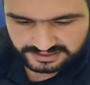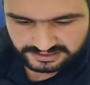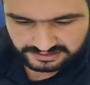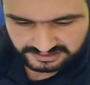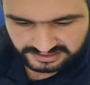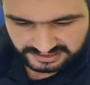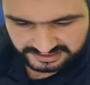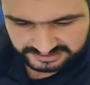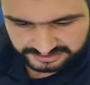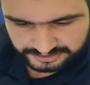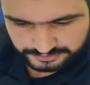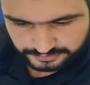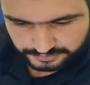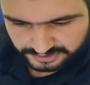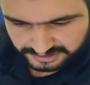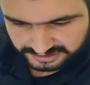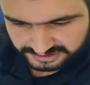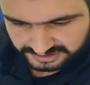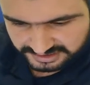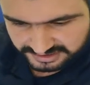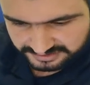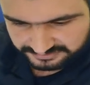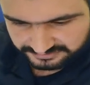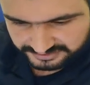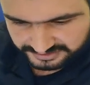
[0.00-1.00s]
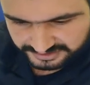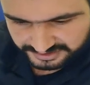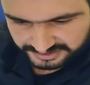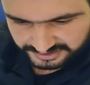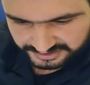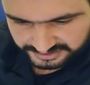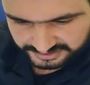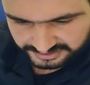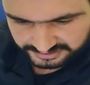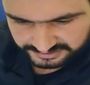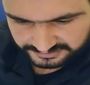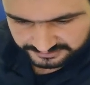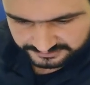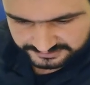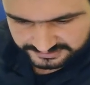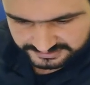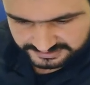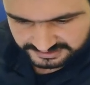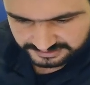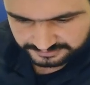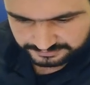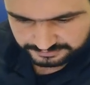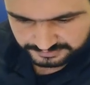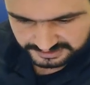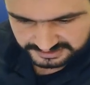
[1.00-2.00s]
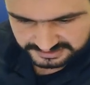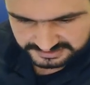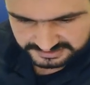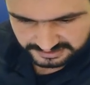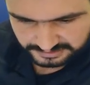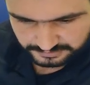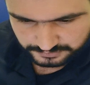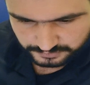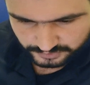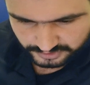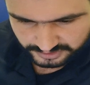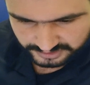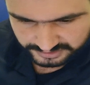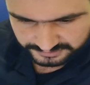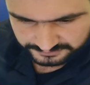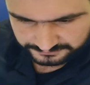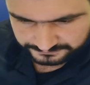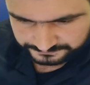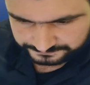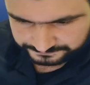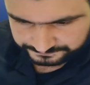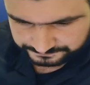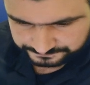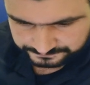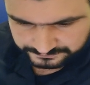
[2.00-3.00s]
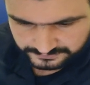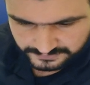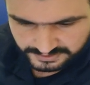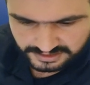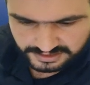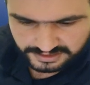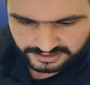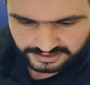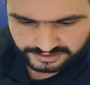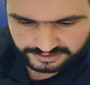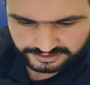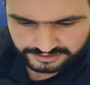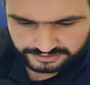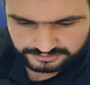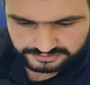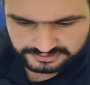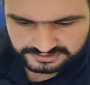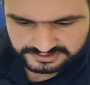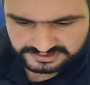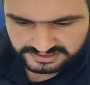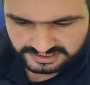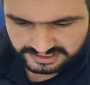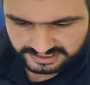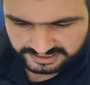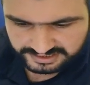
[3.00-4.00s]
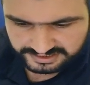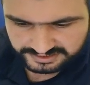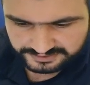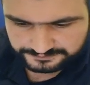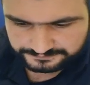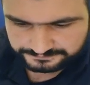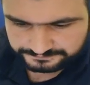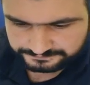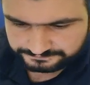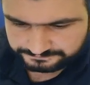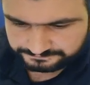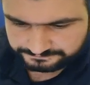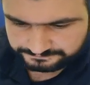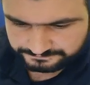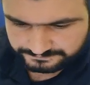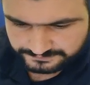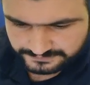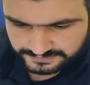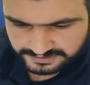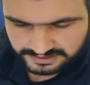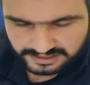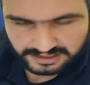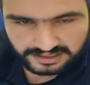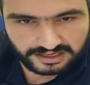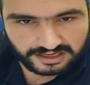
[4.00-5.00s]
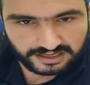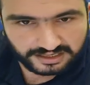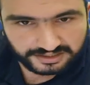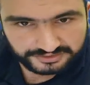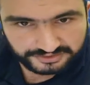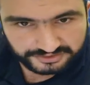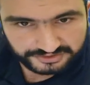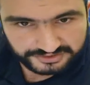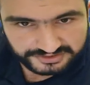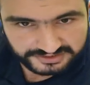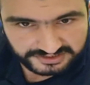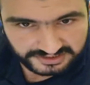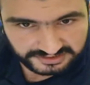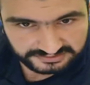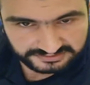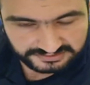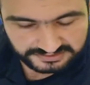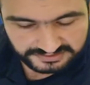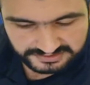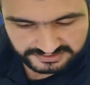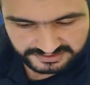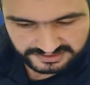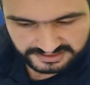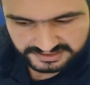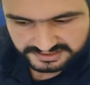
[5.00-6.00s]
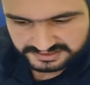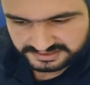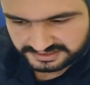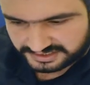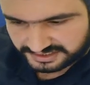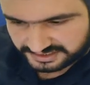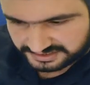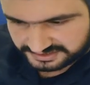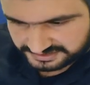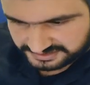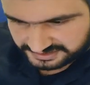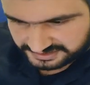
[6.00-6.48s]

Like the one given here, said by someone, you will say other sentences in the